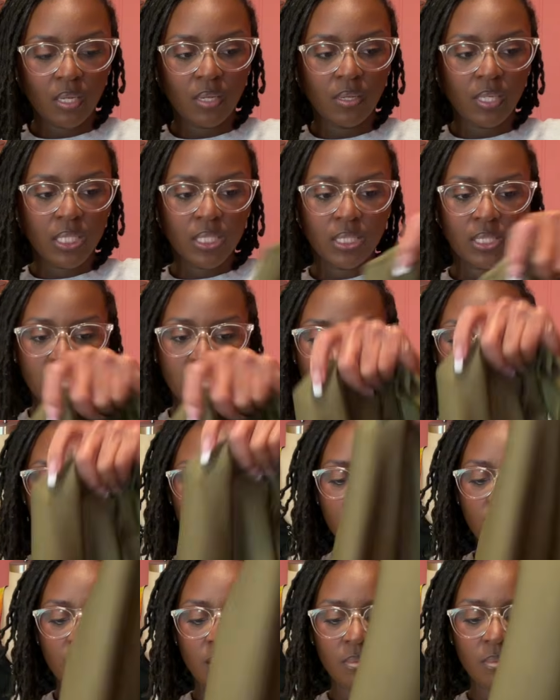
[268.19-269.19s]
of this
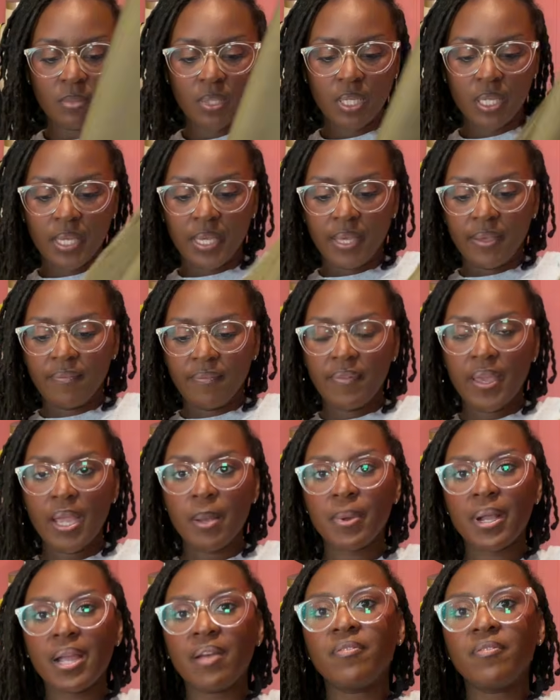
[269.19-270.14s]
fabric.